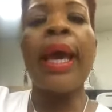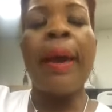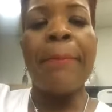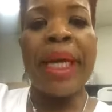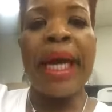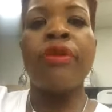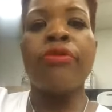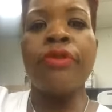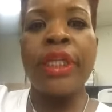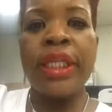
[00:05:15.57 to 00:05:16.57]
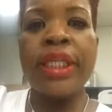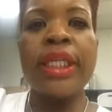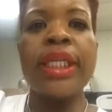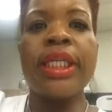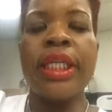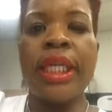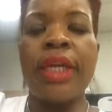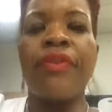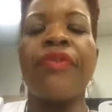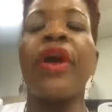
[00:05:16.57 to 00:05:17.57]
But I really
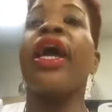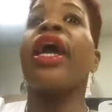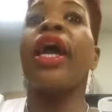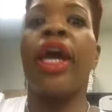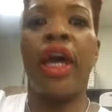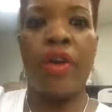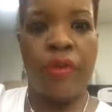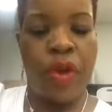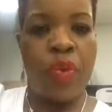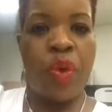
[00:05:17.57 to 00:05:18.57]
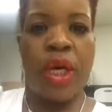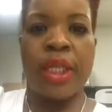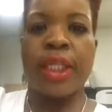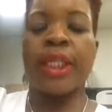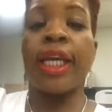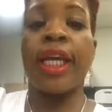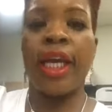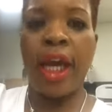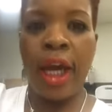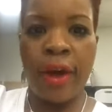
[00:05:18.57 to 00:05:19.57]
need for everyone to
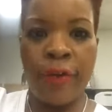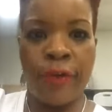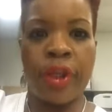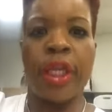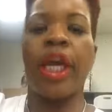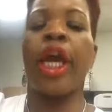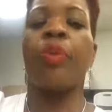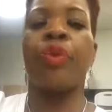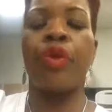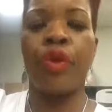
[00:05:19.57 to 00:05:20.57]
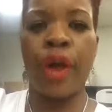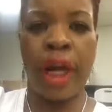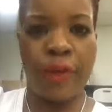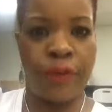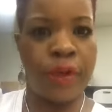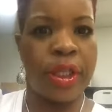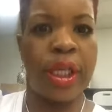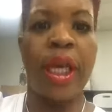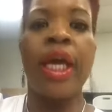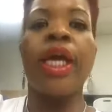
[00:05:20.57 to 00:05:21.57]
carefully and
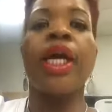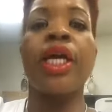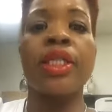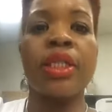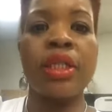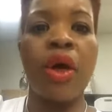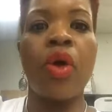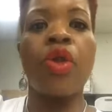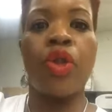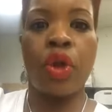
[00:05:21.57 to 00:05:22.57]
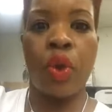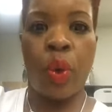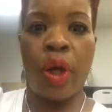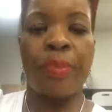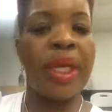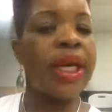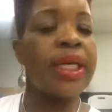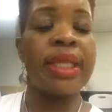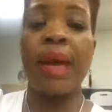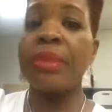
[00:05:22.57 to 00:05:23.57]
prayerfully consult the Lord,
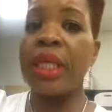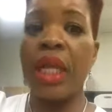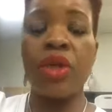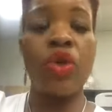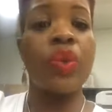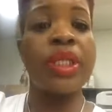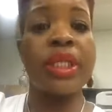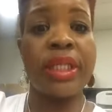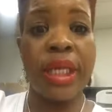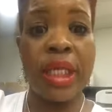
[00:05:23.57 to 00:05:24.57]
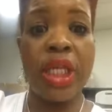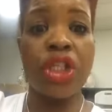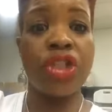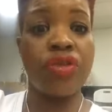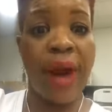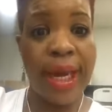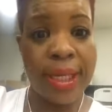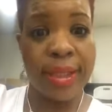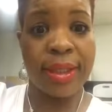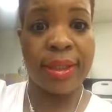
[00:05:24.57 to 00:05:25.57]
because I'm telling you, when sickness
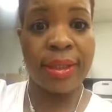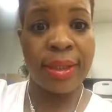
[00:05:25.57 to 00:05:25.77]
strikes,